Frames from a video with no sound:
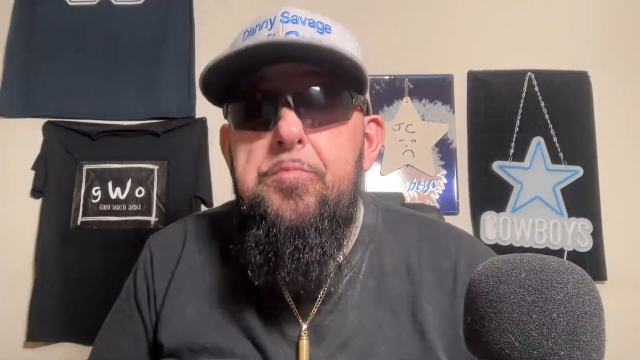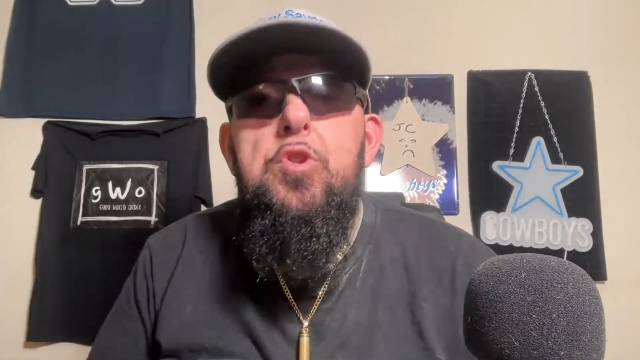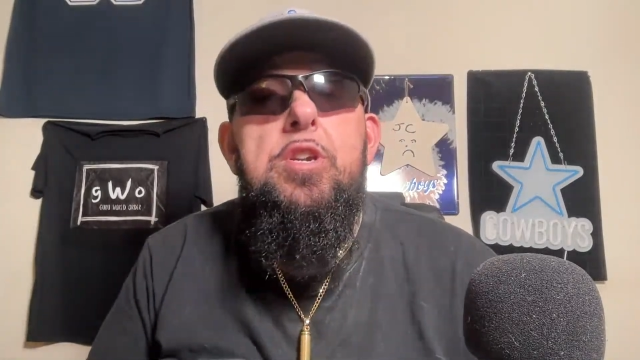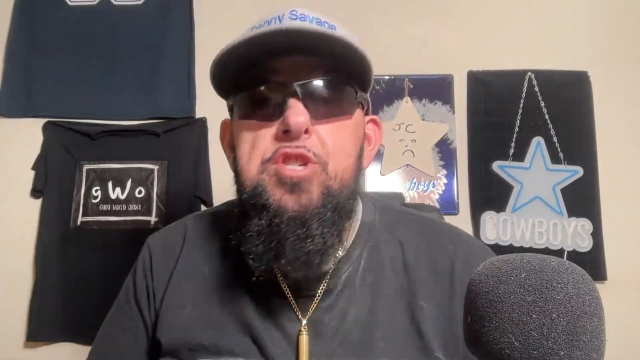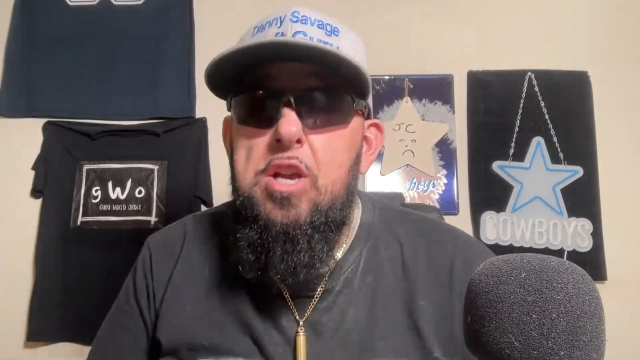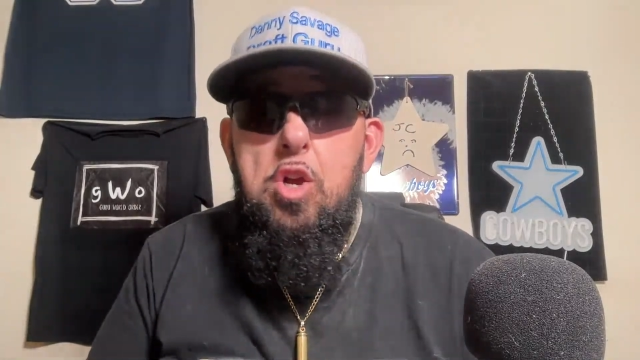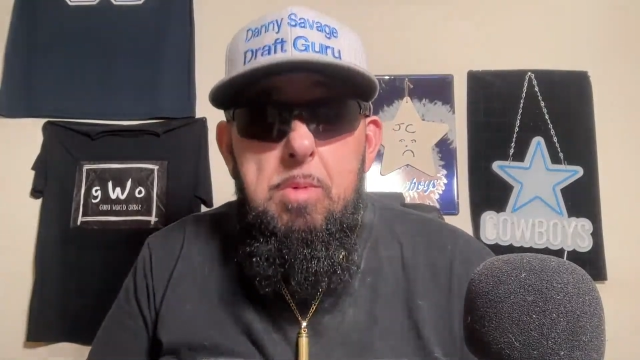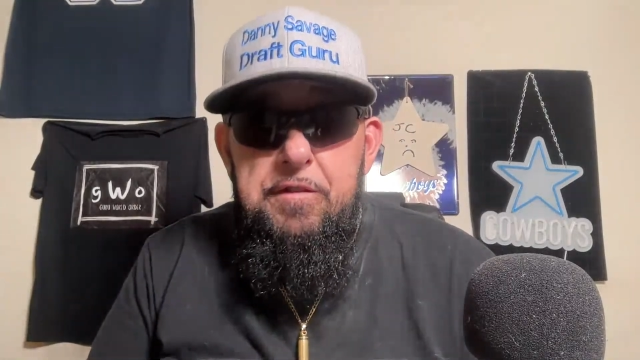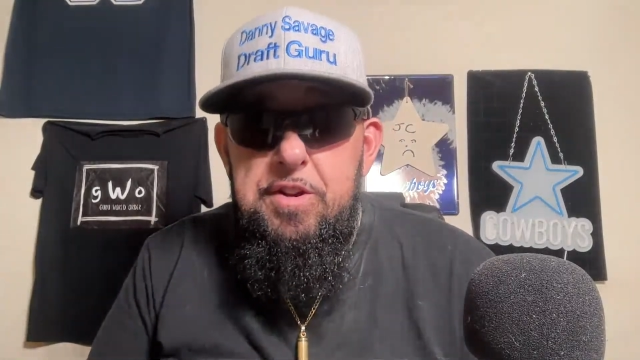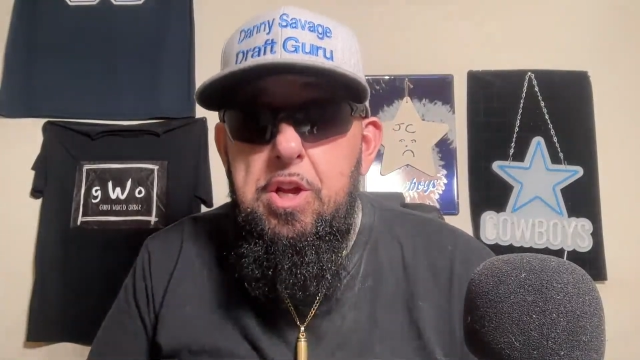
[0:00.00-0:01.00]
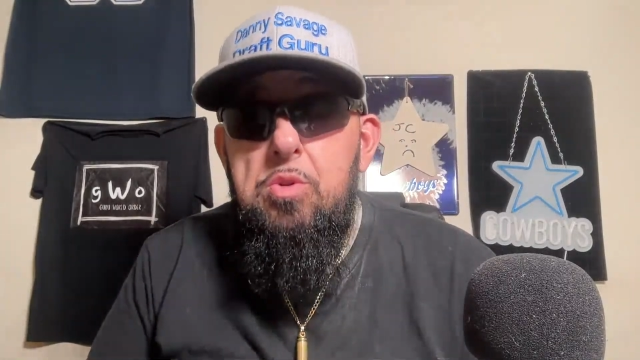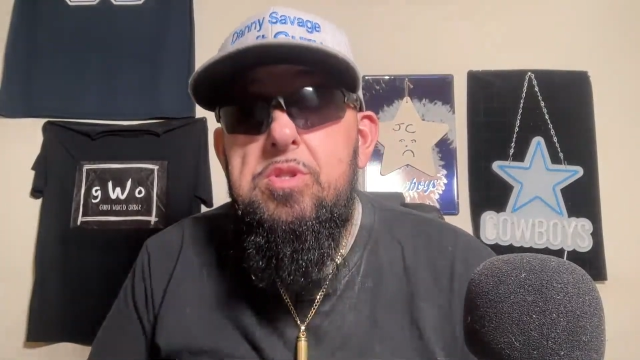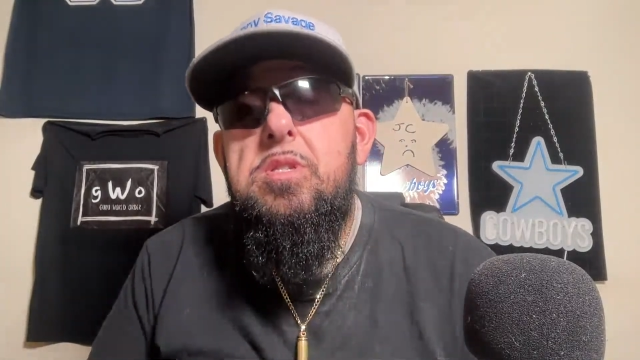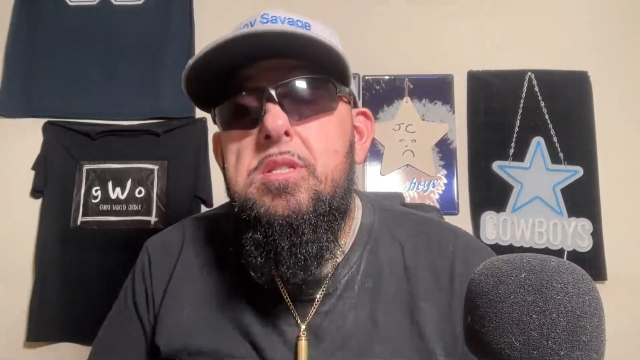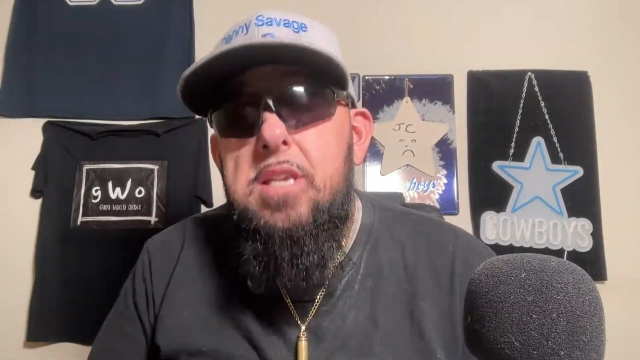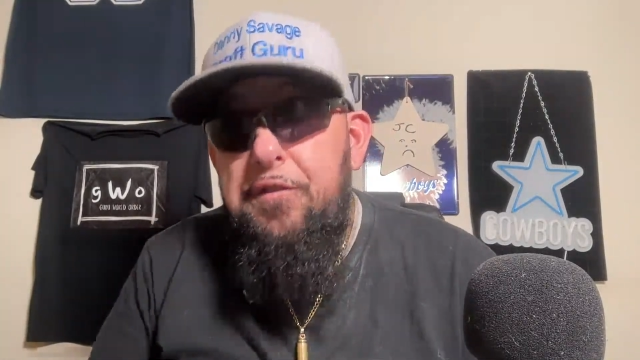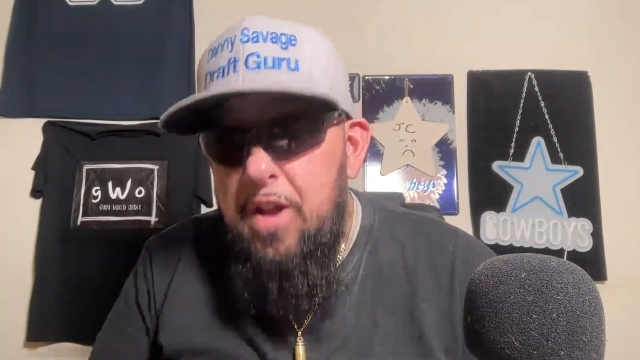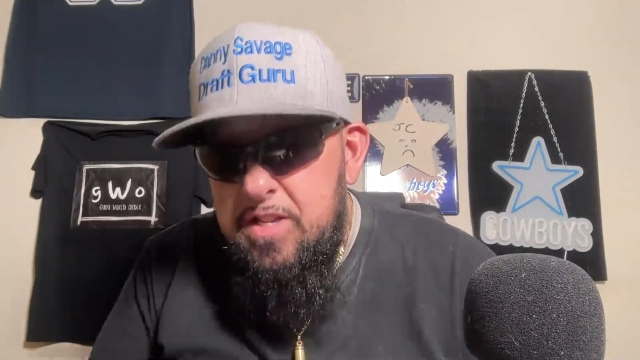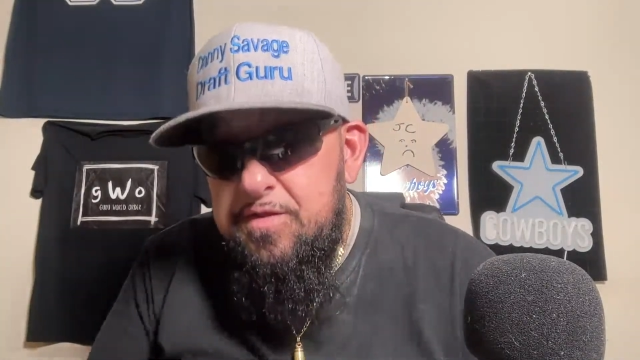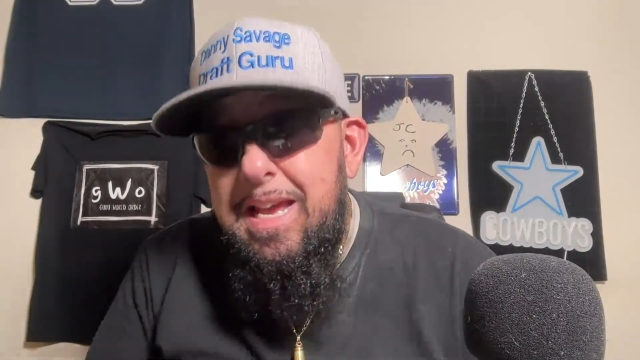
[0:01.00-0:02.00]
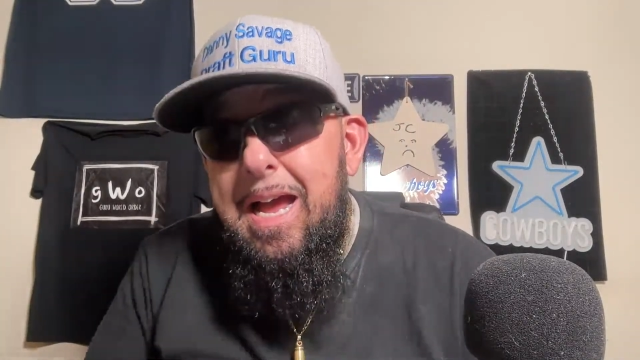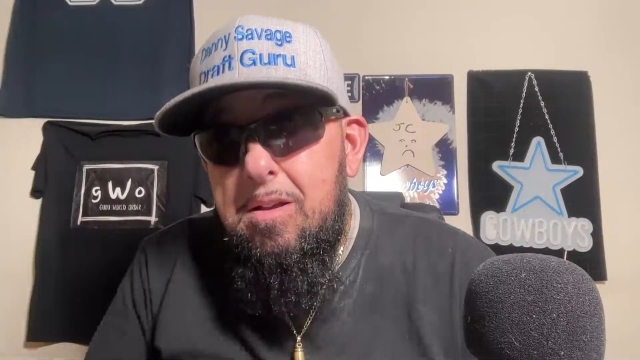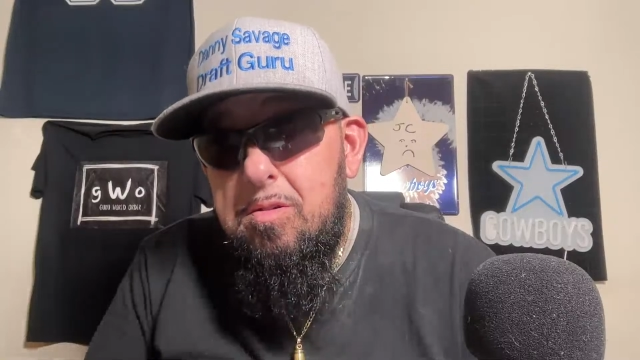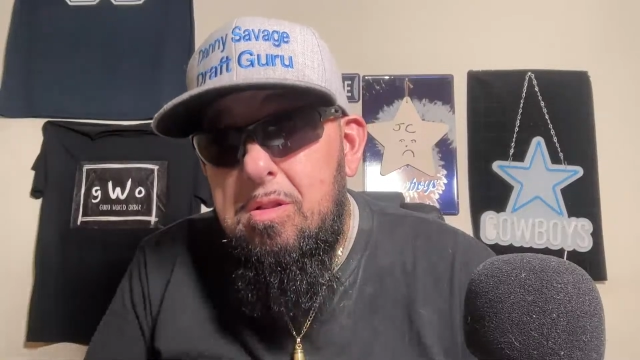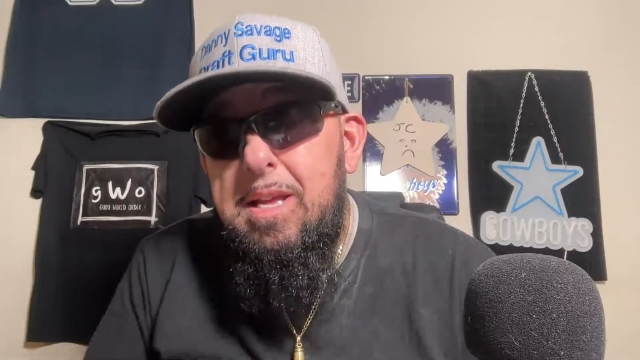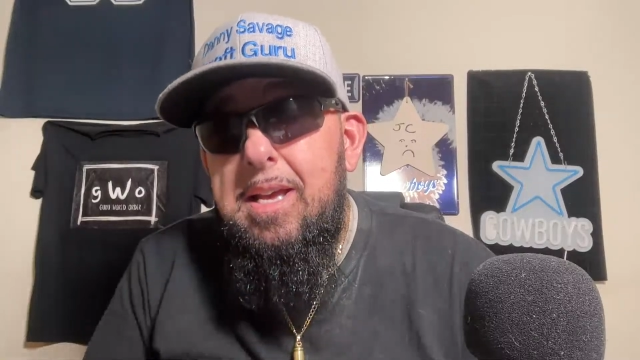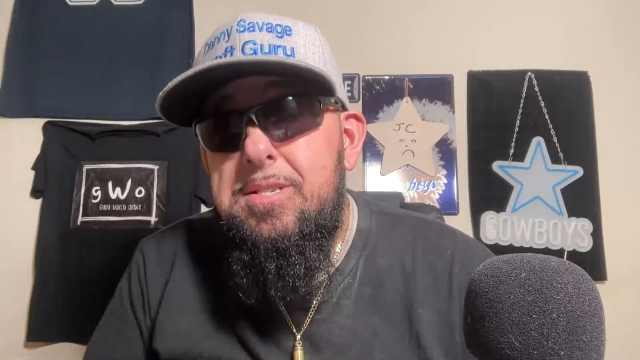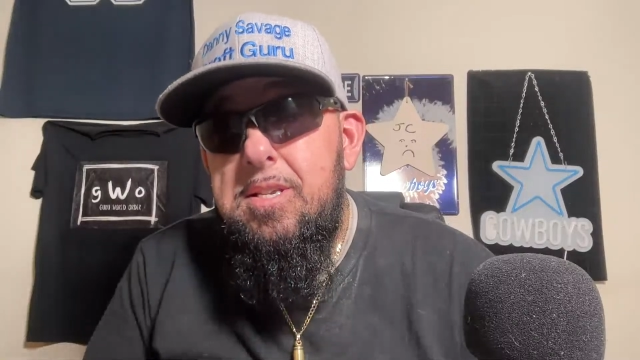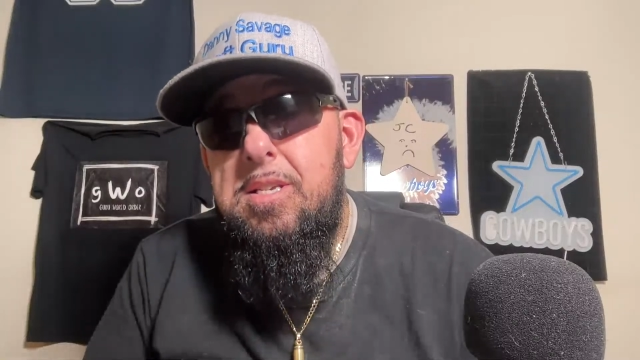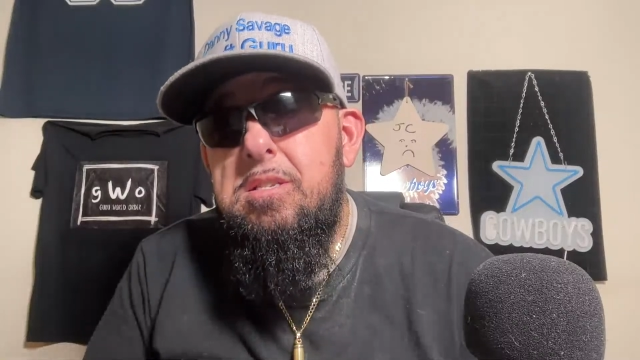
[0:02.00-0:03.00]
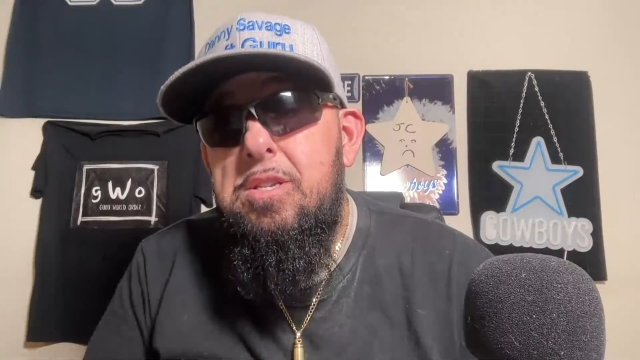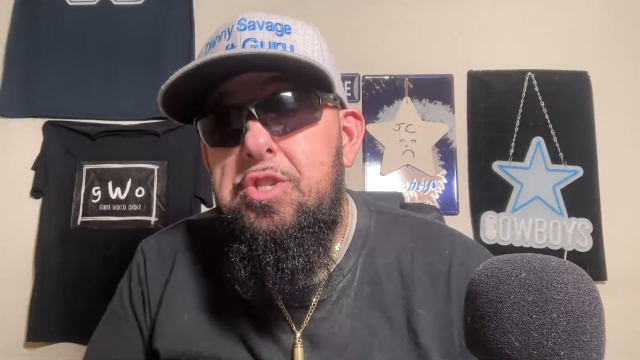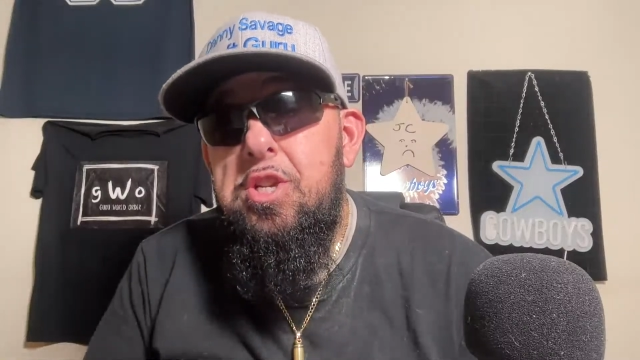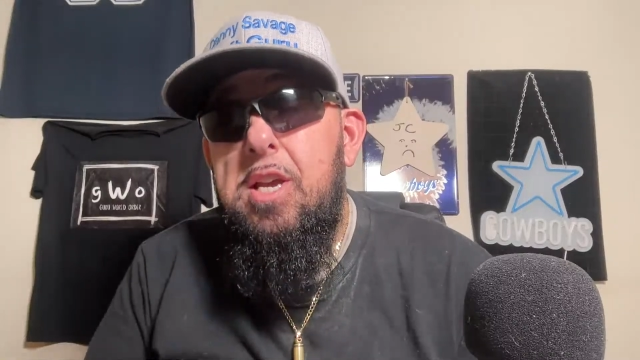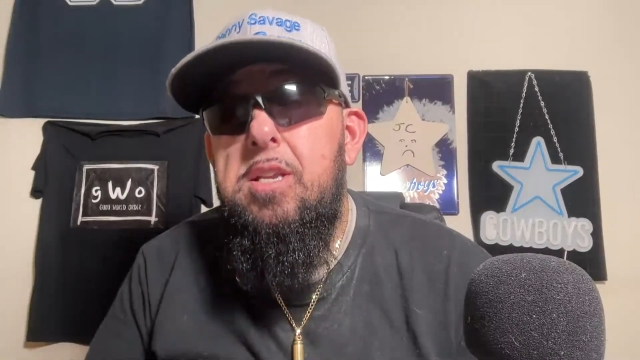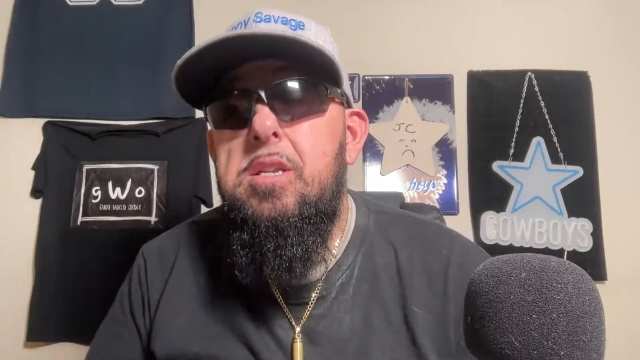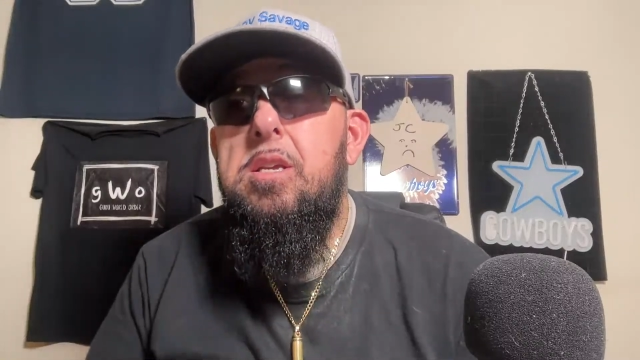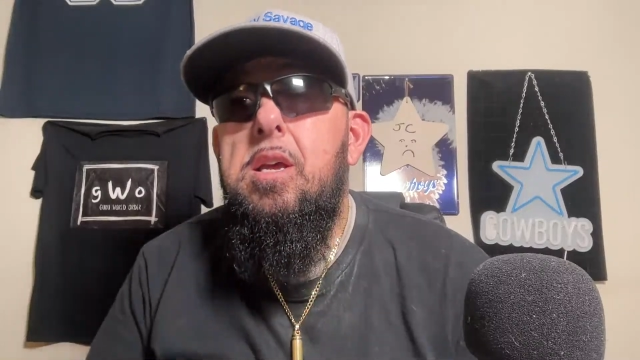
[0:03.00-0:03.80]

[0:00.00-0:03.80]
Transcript: You can check out my videos. The defensive tackle class is legit.